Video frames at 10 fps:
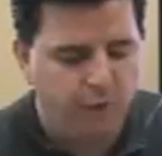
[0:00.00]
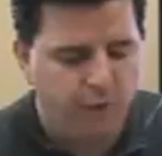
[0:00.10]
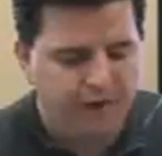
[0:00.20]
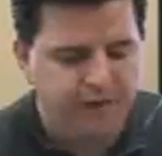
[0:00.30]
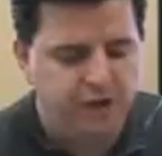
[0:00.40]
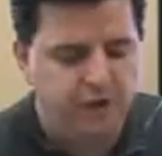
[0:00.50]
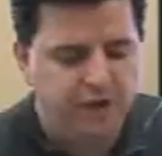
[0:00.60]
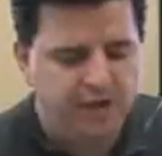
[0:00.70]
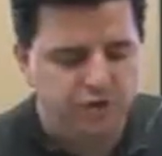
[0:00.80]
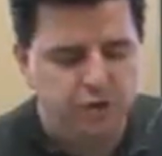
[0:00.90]
Revenue,
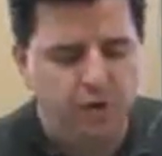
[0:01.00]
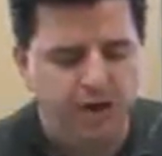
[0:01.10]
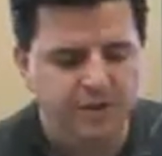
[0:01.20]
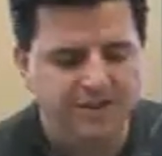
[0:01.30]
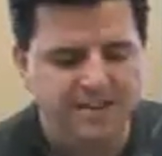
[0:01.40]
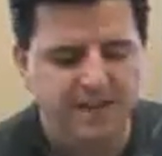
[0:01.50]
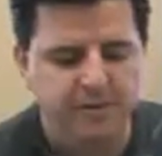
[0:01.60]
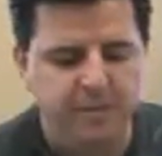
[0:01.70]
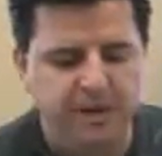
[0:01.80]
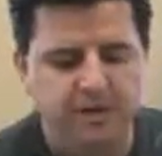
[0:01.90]

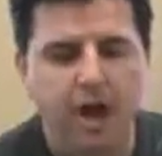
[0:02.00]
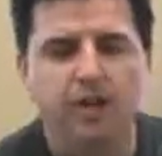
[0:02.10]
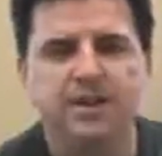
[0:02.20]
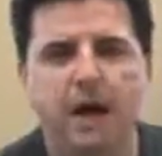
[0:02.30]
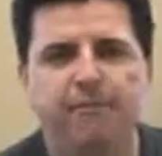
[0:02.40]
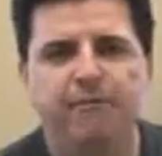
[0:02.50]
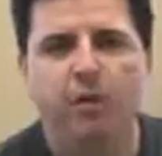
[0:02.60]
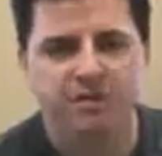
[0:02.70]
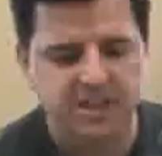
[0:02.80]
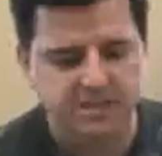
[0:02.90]
$207 million, up
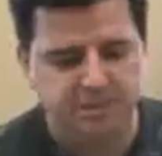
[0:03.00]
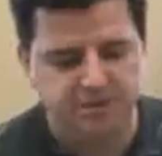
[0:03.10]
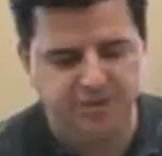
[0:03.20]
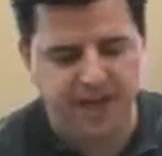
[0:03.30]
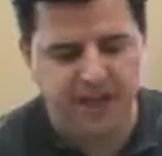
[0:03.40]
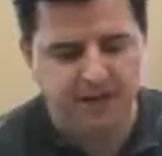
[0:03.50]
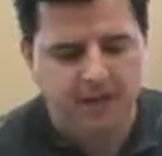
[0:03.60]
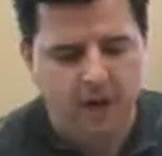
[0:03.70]
14 percent